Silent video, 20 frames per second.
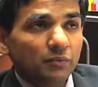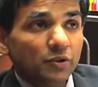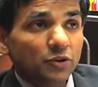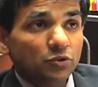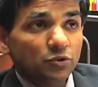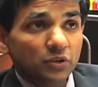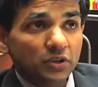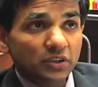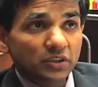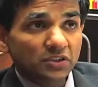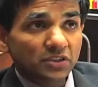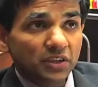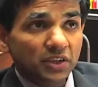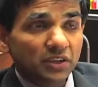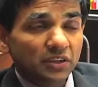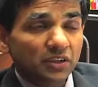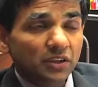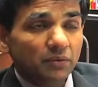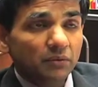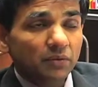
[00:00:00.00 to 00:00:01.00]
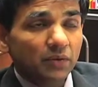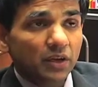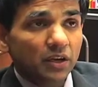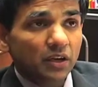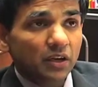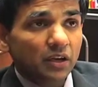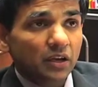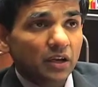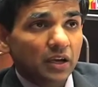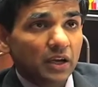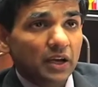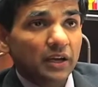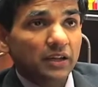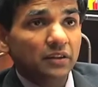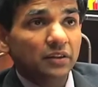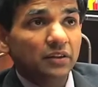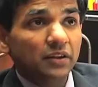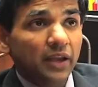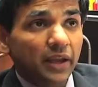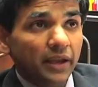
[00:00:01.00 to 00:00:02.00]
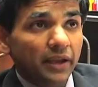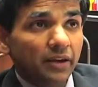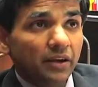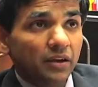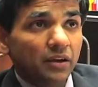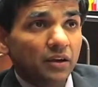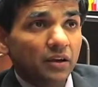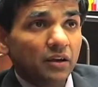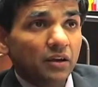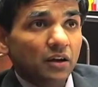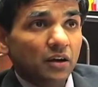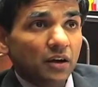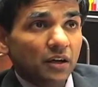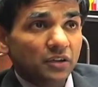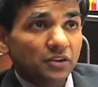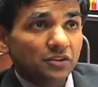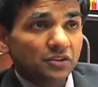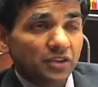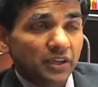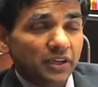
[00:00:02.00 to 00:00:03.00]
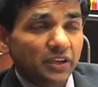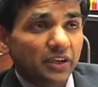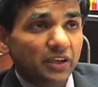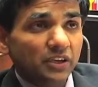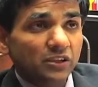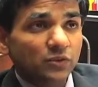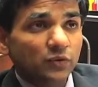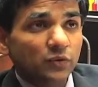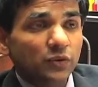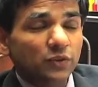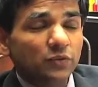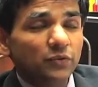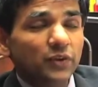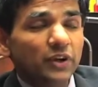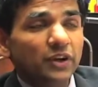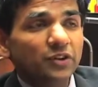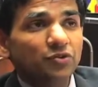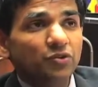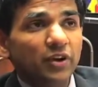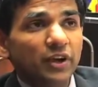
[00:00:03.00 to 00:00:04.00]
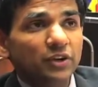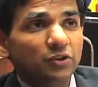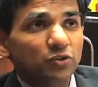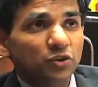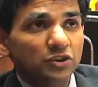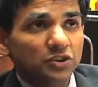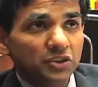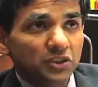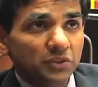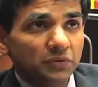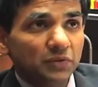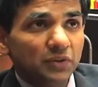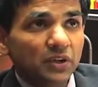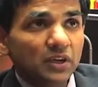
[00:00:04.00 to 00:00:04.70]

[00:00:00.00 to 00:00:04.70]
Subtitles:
to understand them well, and they understanding us what we are trying to achieve.